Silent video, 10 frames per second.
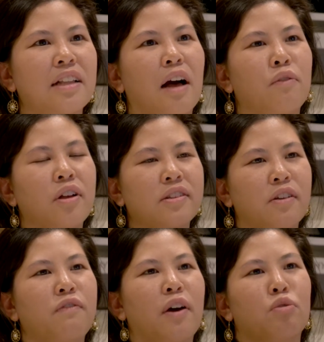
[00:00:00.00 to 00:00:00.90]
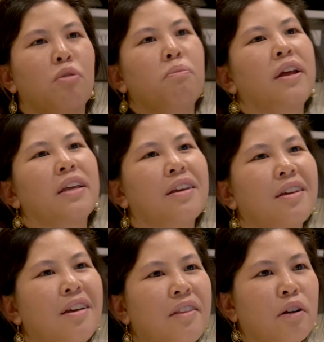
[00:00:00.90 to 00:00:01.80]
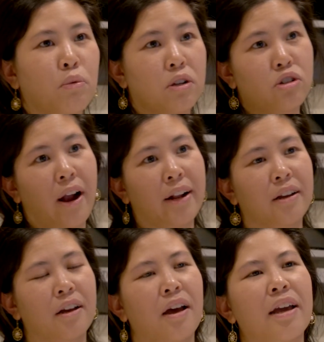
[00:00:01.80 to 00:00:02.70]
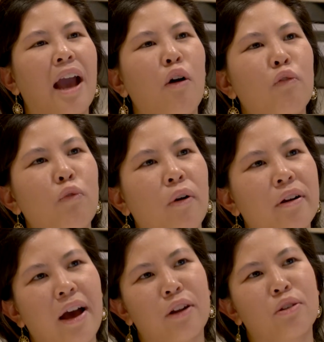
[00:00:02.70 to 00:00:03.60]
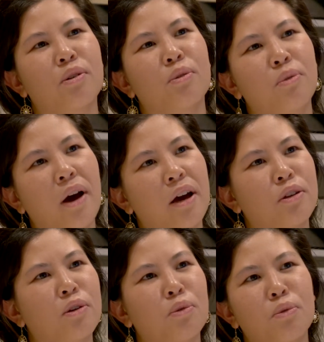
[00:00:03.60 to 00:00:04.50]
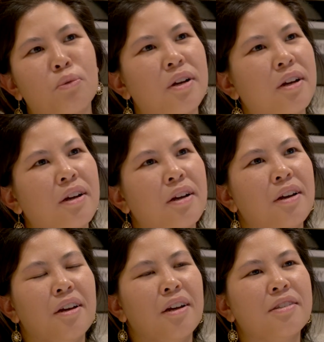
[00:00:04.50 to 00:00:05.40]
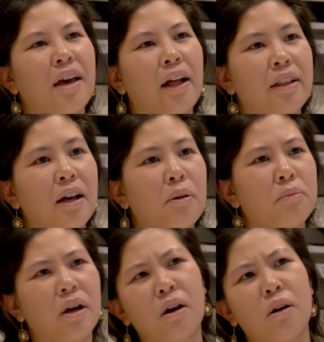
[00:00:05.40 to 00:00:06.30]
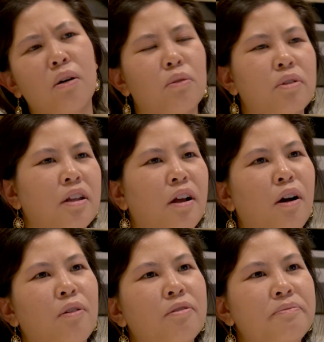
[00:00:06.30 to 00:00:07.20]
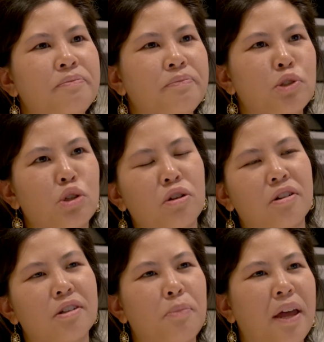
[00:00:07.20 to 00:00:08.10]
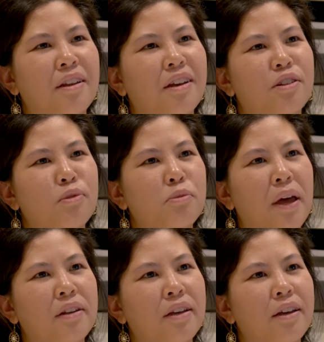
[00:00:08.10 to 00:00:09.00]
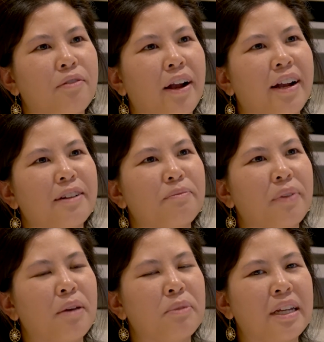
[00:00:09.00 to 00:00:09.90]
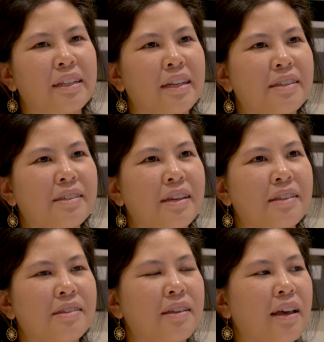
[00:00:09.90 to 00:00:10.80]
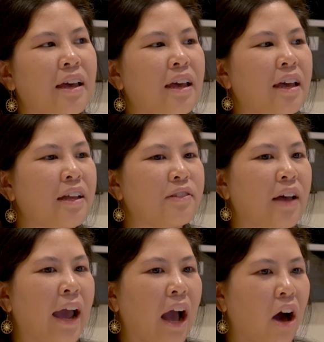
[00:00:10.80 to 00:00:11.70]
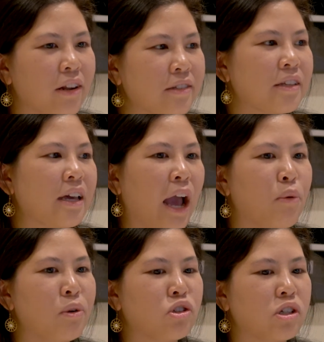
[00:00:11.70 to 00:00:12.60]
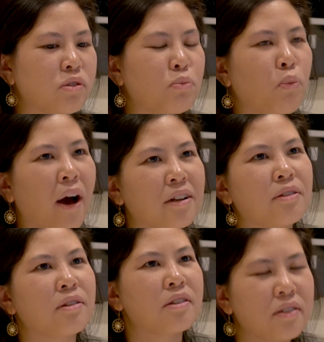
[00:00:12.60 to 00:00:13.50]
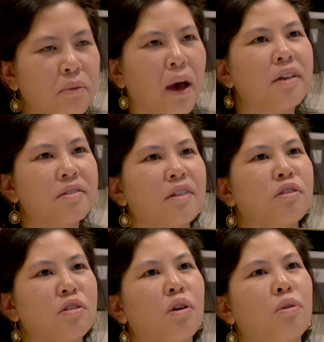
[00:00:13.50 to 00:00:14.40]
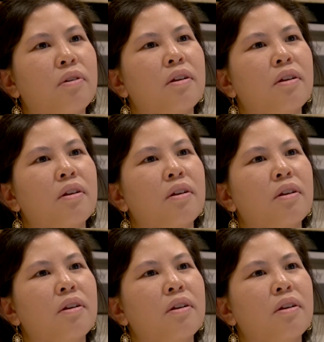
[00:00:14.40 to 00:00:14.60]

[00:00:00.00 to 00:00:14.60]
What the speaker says: level, it's a federal money that we're trying to account for. How do you tell them, sure, spend it, don't spend it, right? I mean, I honestly, I would just this is the best thing to do.